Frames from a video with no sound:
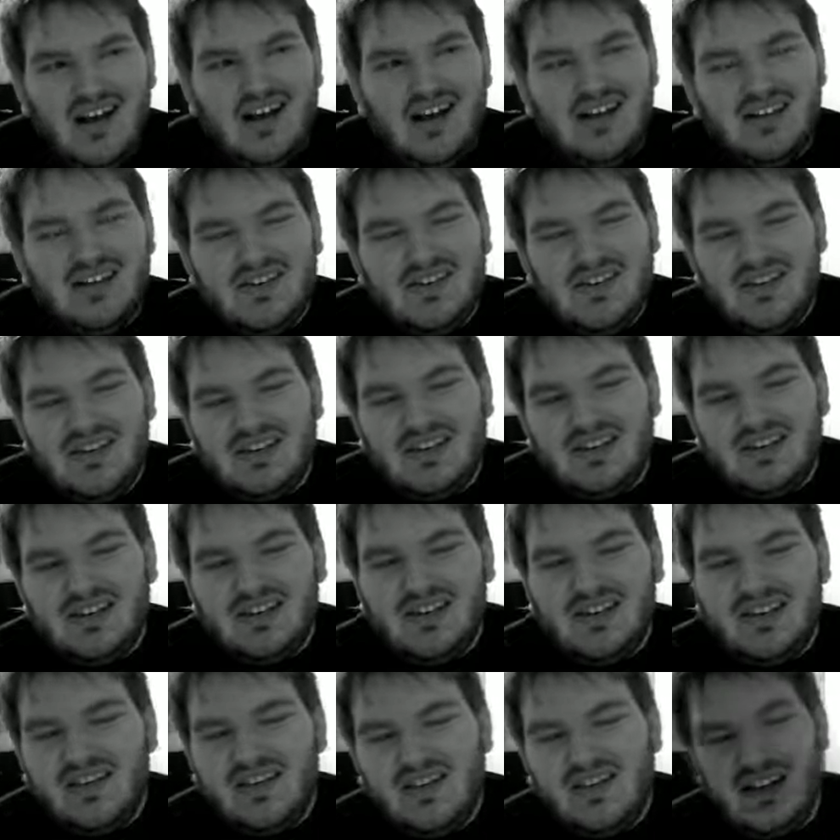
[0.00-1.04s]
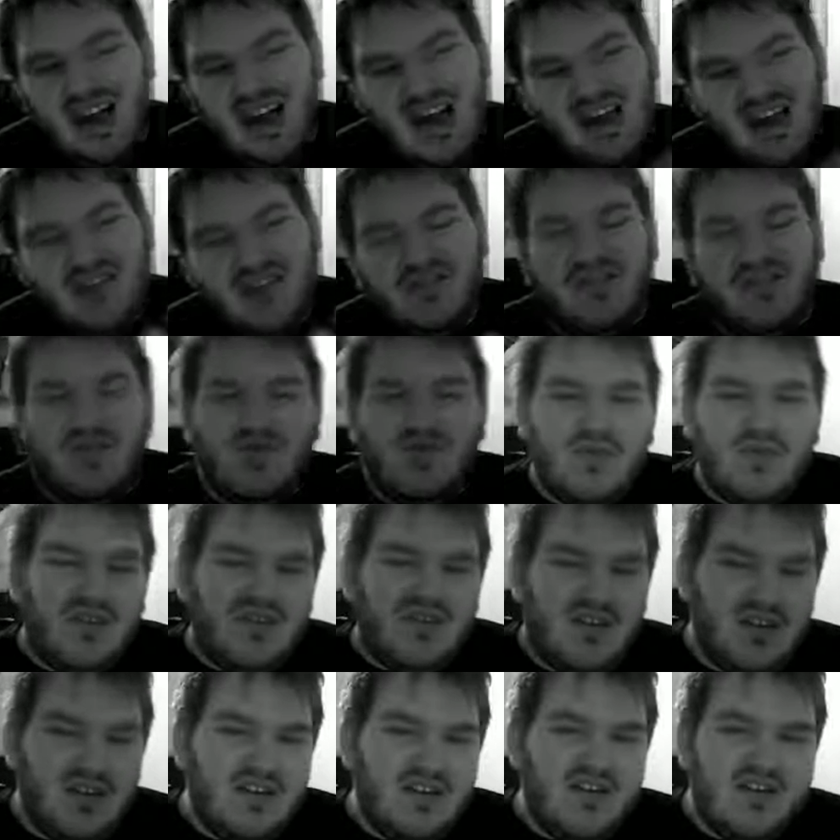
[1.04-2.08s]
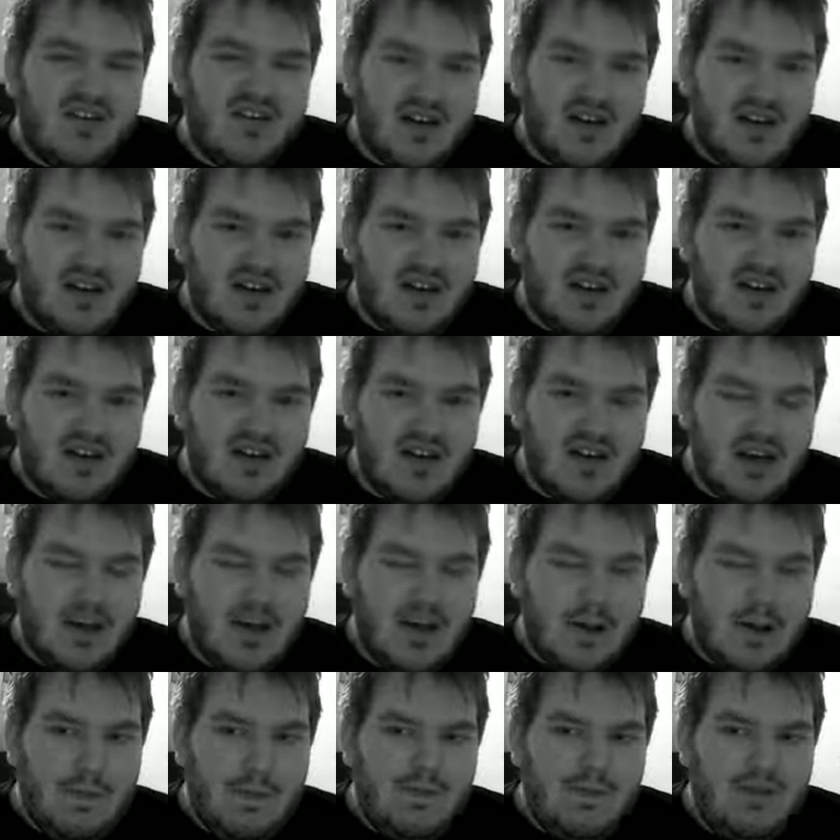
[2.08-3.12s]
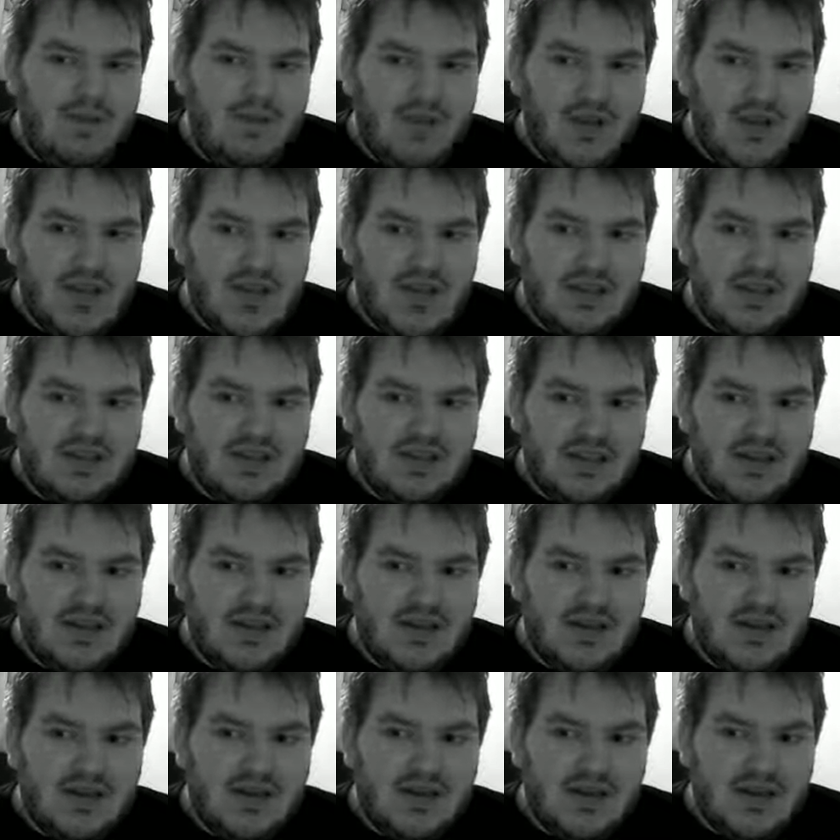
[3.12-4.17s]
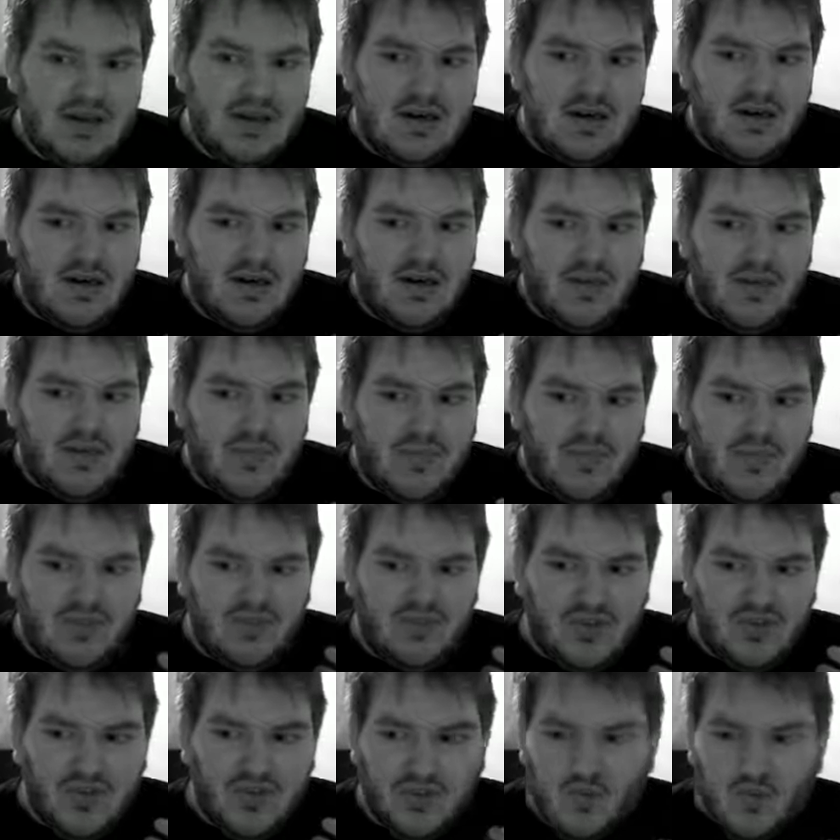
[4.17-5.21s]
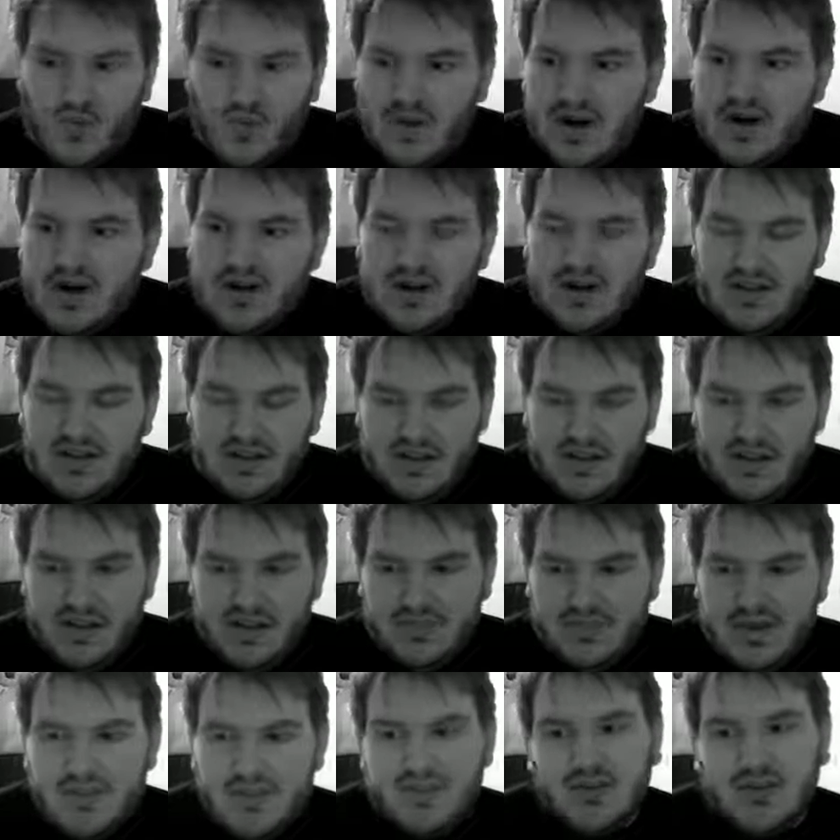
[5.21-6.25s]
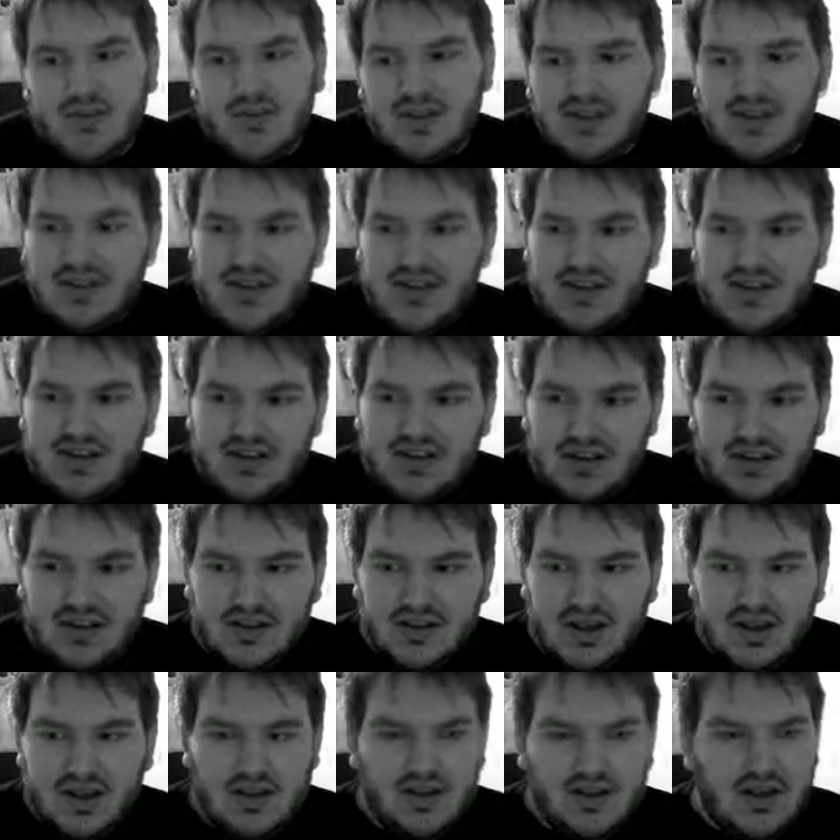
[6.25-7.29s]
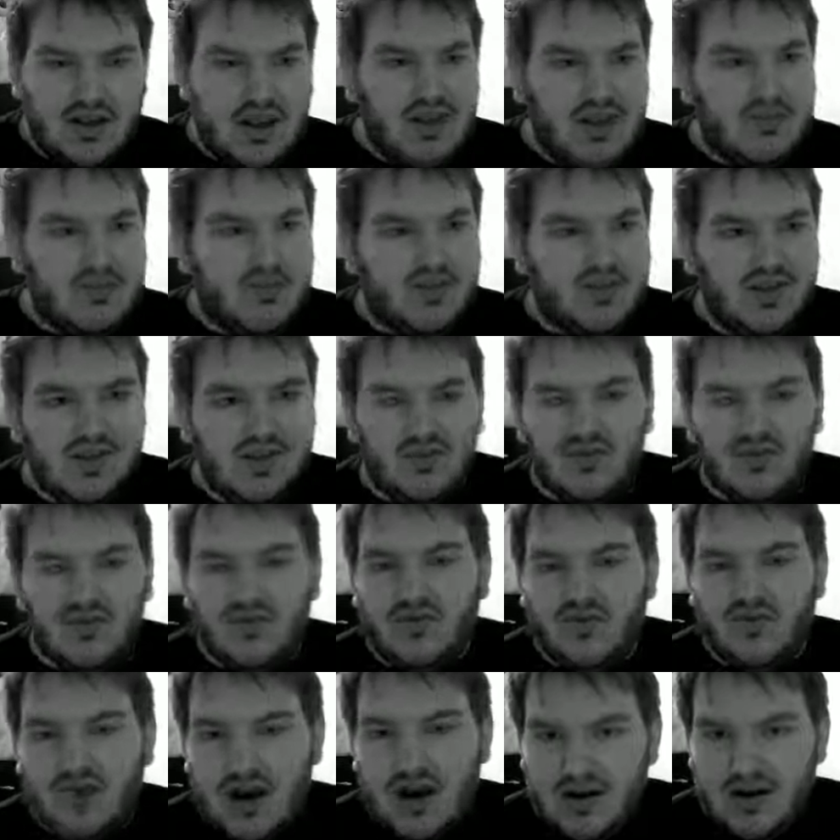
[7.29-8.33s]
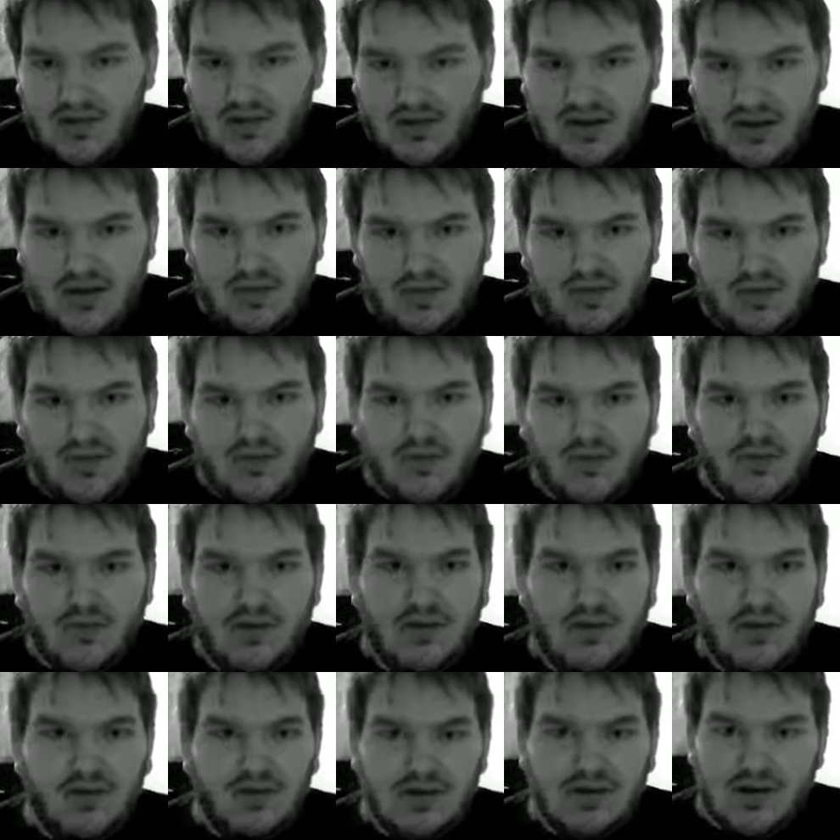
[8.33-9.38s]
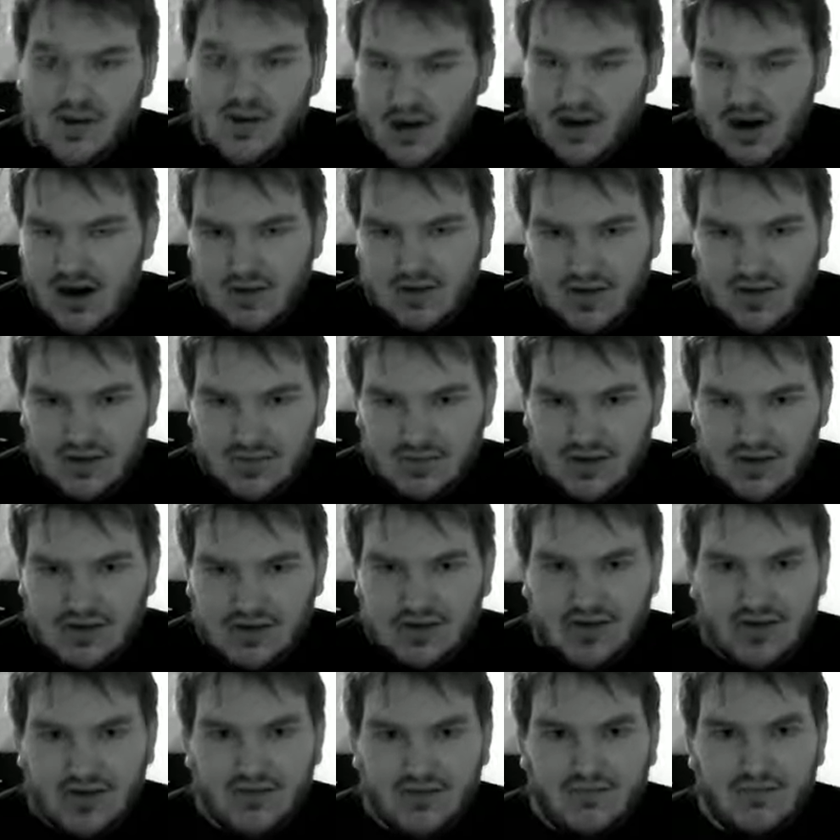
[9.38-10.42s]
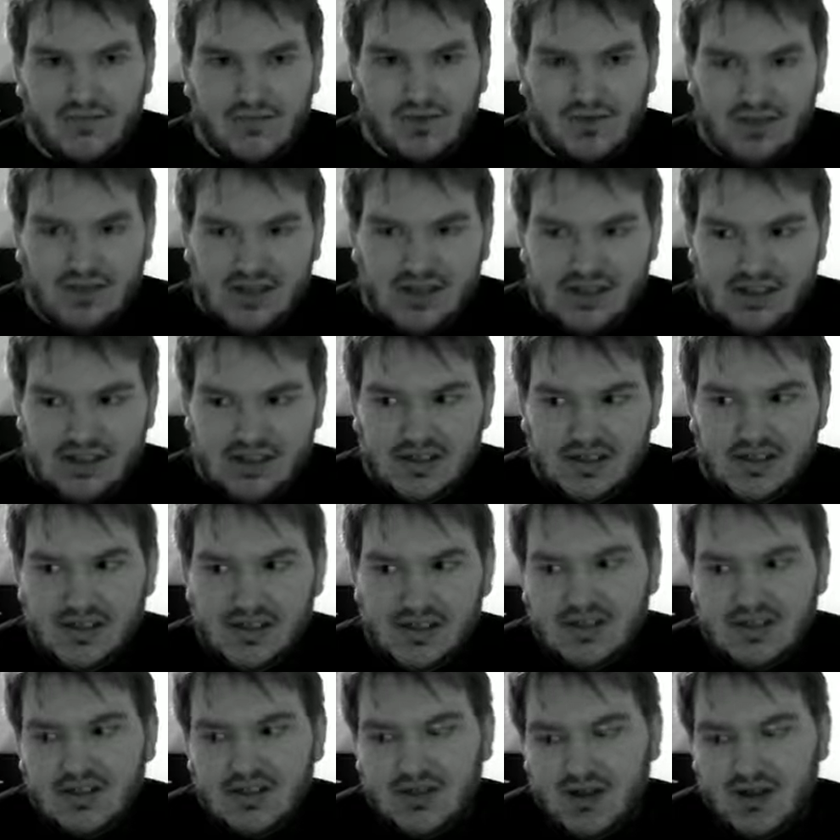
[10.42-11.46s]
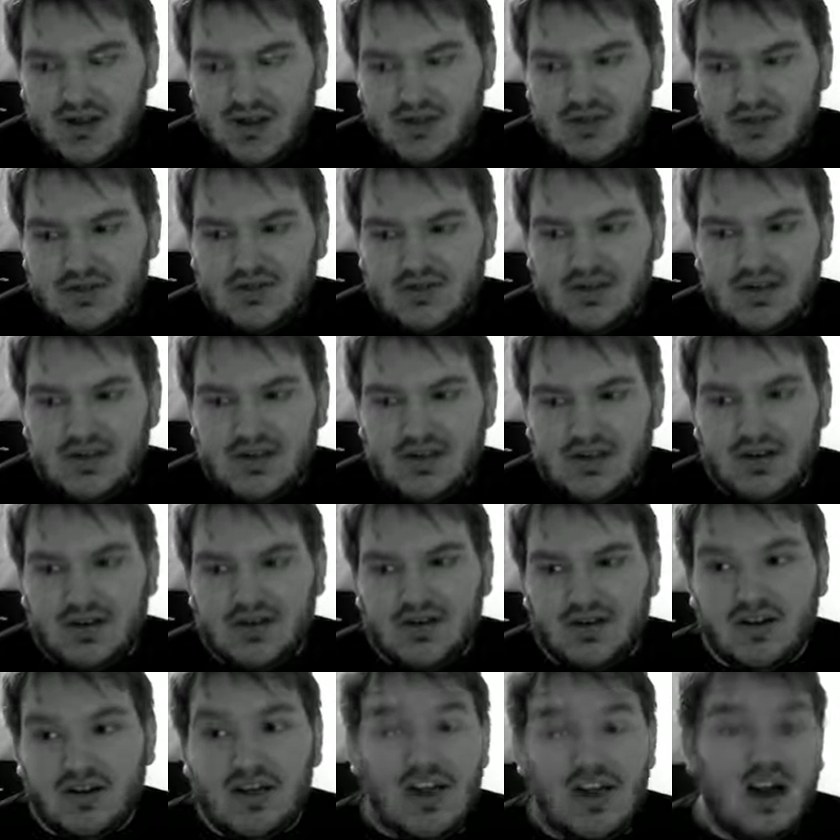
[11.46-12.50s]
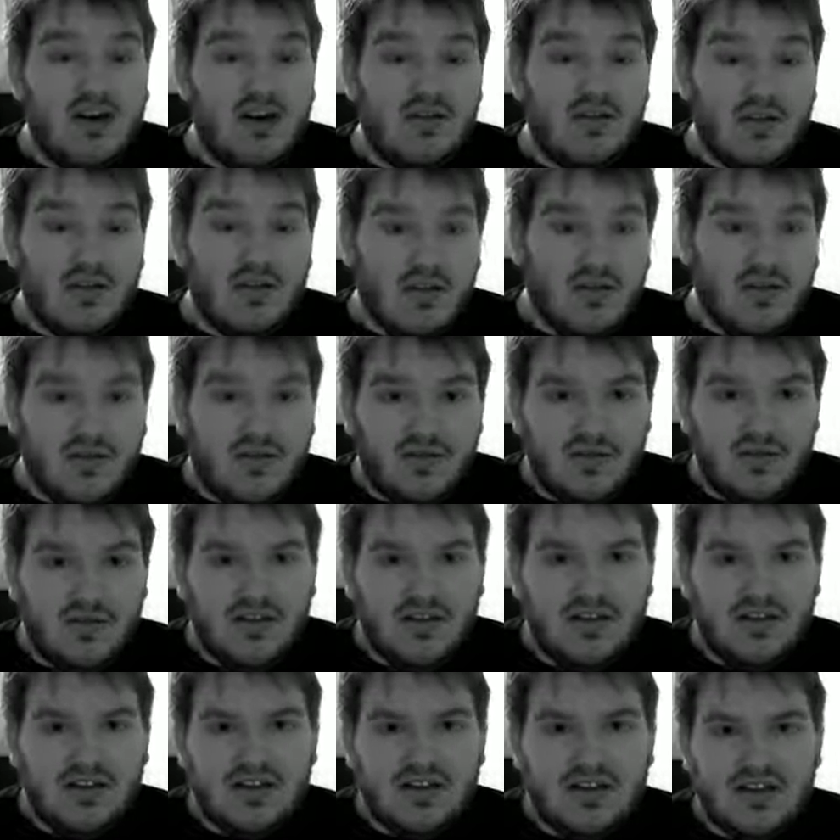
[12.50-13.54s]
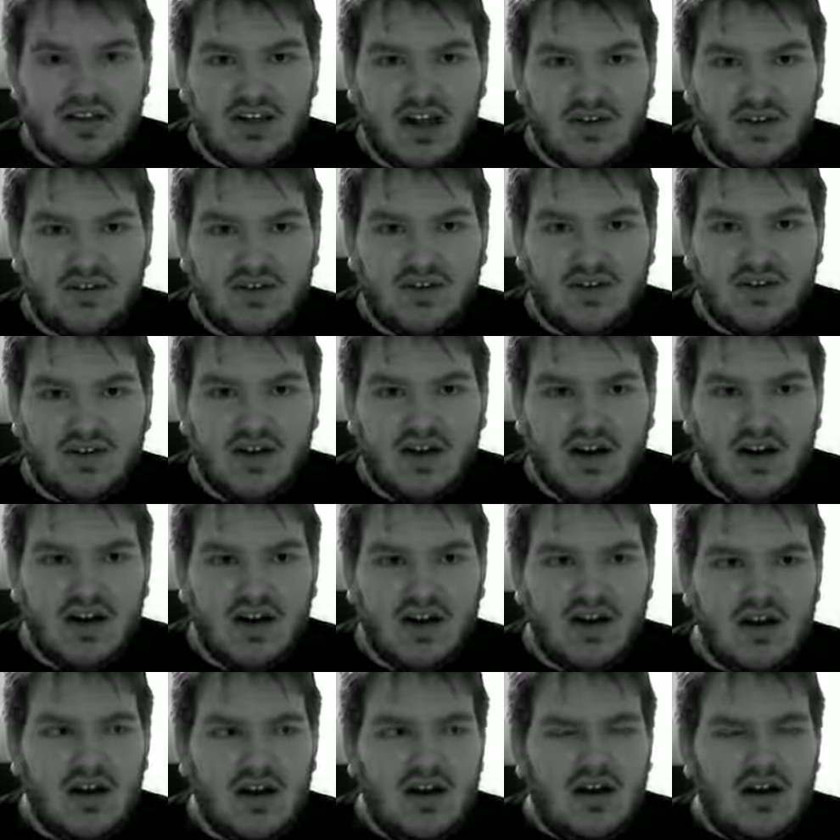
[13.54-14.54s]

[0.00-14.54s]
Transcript: it's strange because like there's one thing I don't like is that when the people are discussing, they have this like little round table of all the crime element of Berlin talking to each other and like how they're gonna like stop this guy.